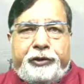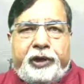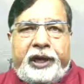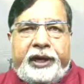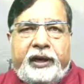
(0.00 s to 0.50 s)
you
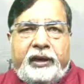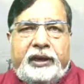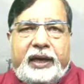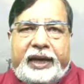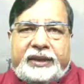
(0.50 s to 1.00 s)
earlier,
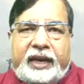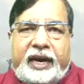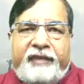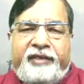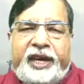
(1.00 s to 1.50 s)
laser
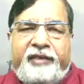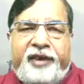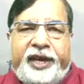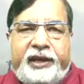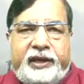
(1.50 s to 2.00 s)

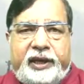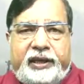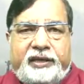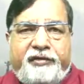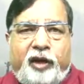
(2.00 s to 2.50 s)
leveling
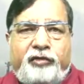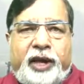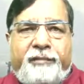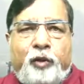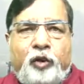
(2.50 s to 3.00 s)
is a, one of
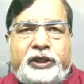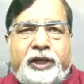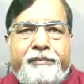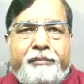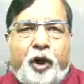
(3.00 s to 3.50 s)
the most
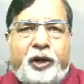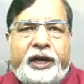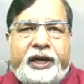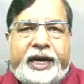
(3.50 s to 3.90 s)
important